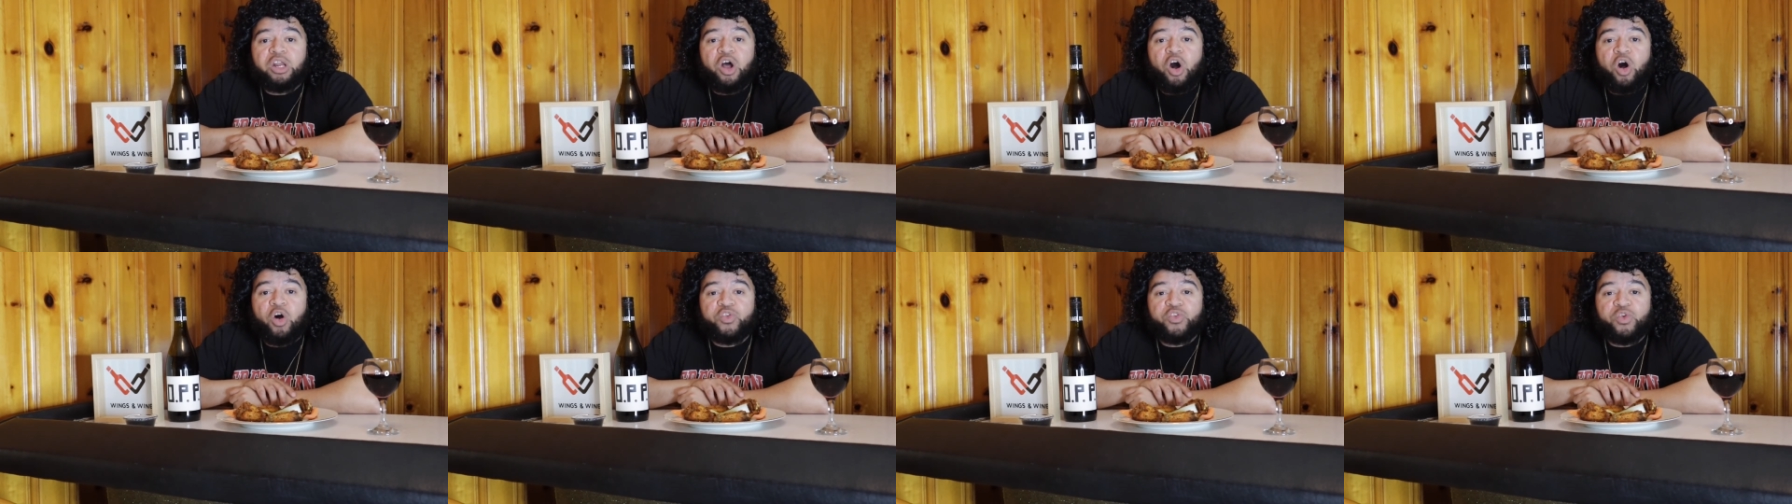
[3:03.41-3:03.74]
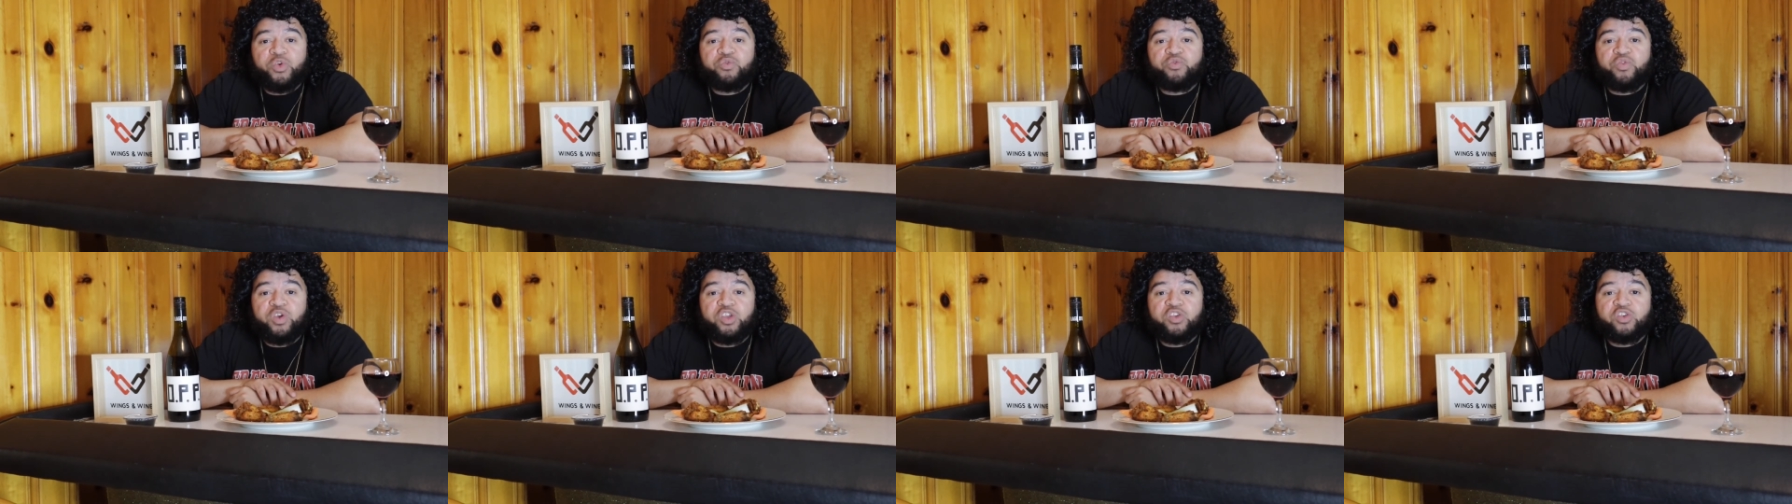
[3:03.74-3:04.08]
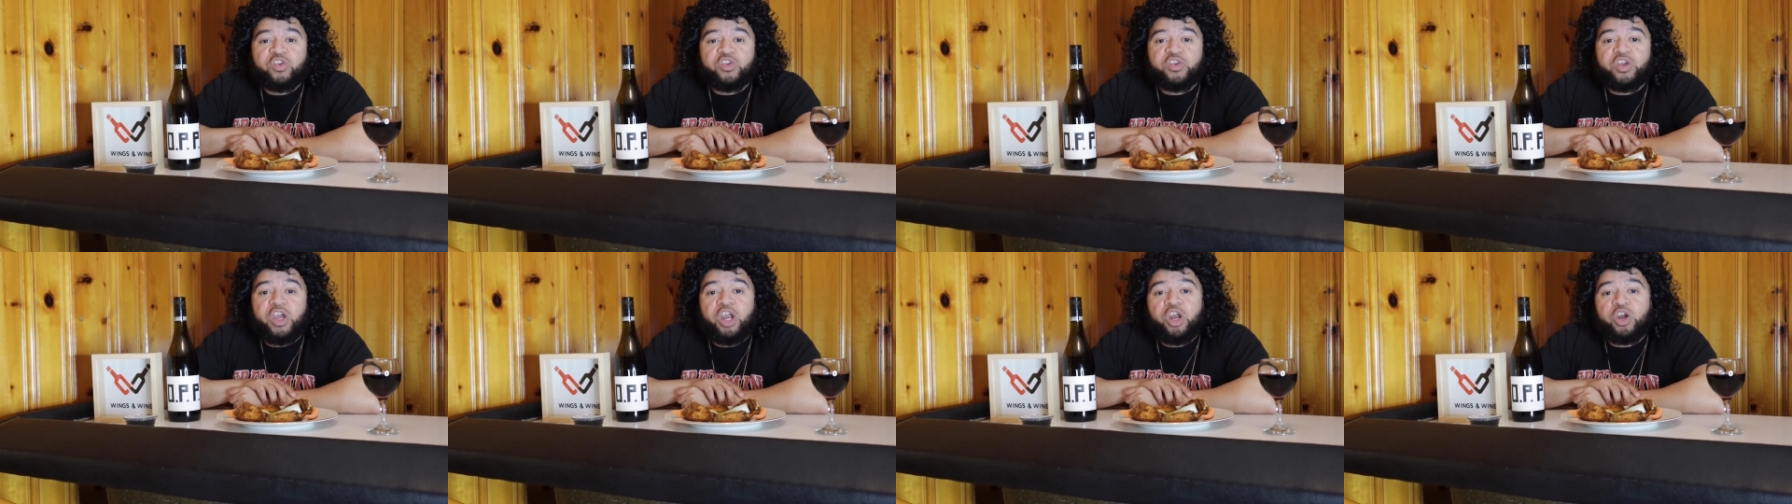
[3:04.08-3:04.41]
also
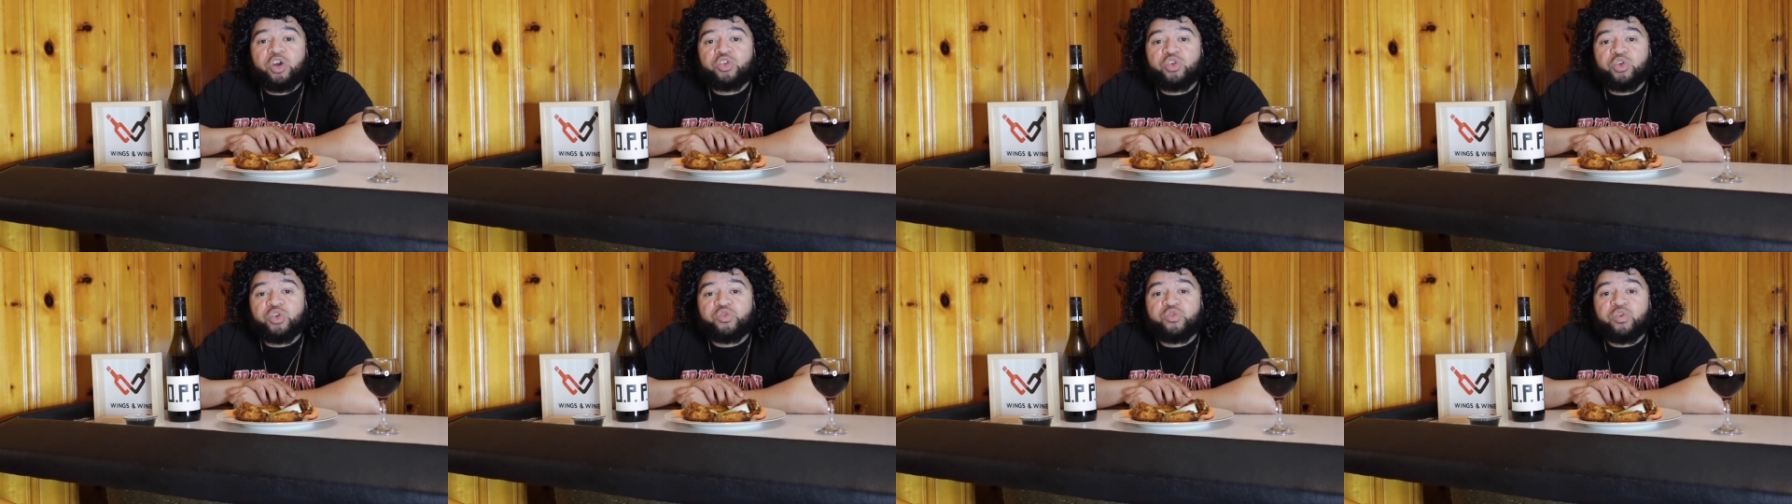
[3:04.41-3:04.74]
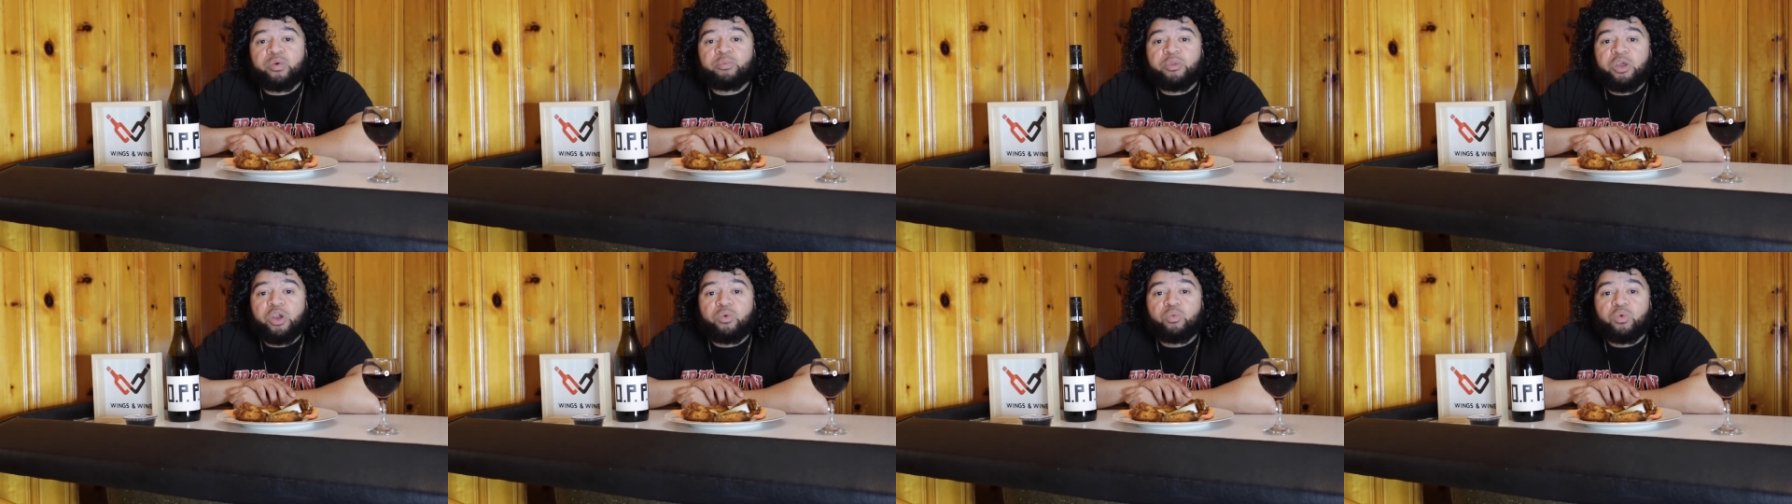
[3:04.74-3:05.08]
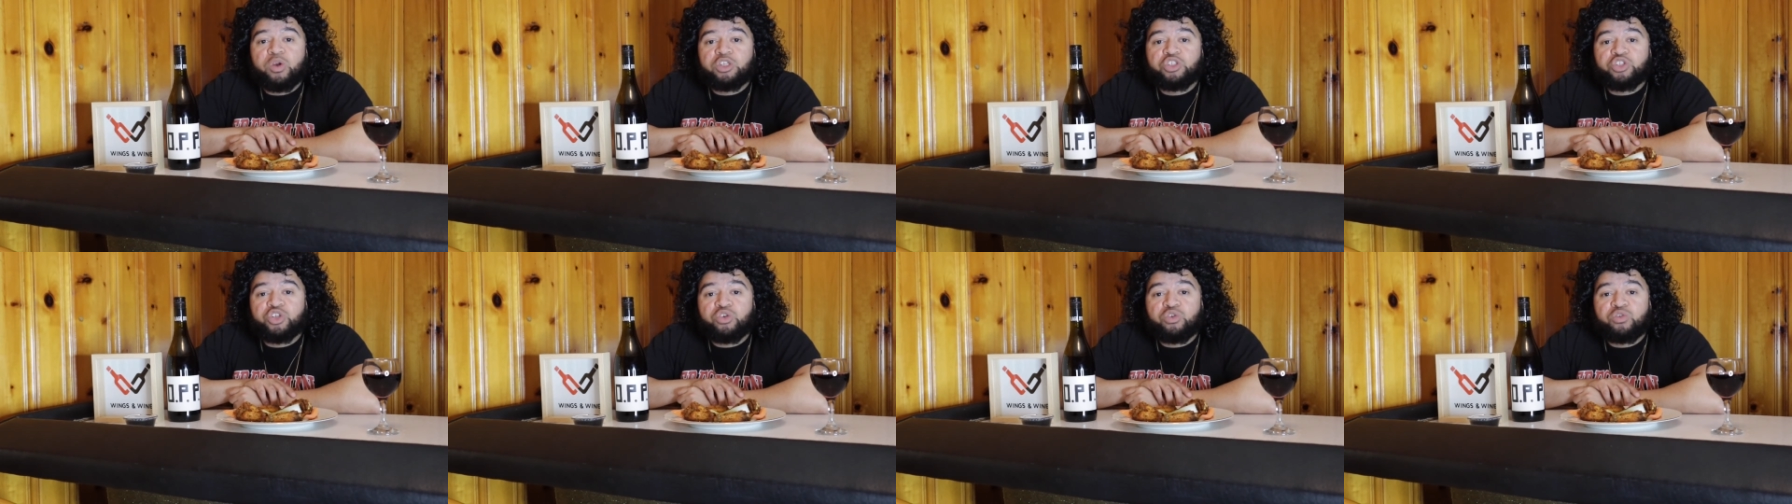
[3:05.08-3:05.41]
features characters from the
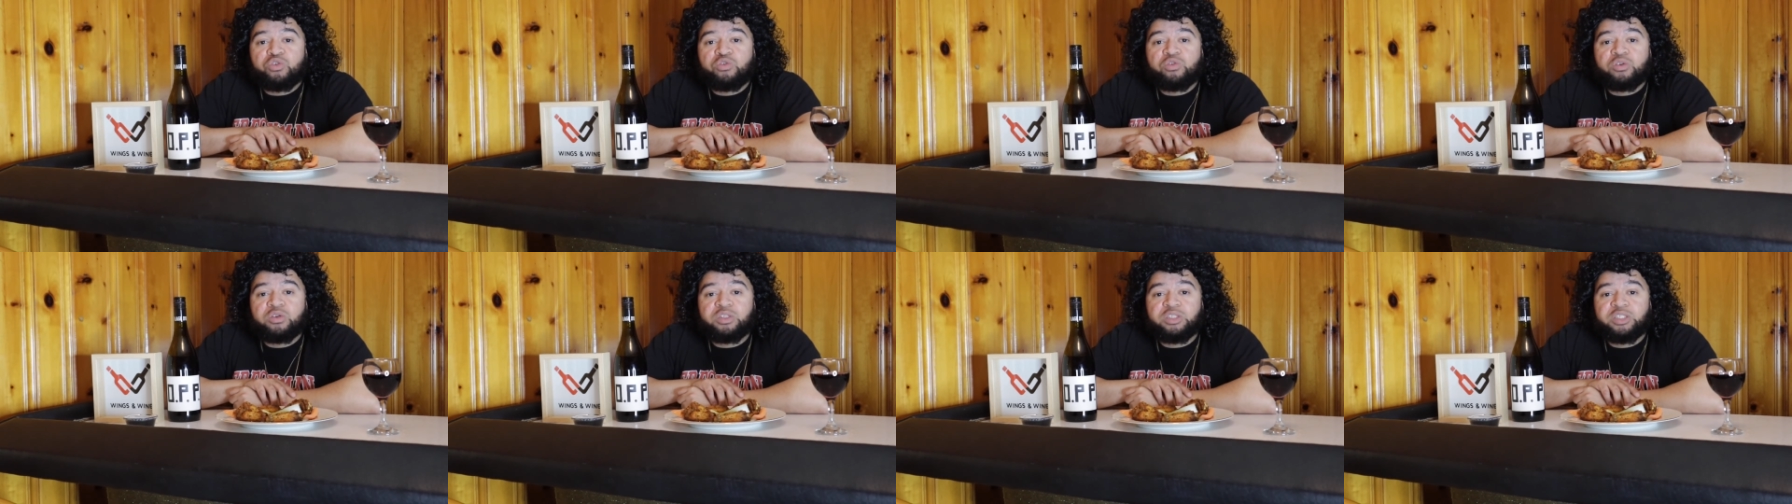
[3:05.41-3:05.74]
original,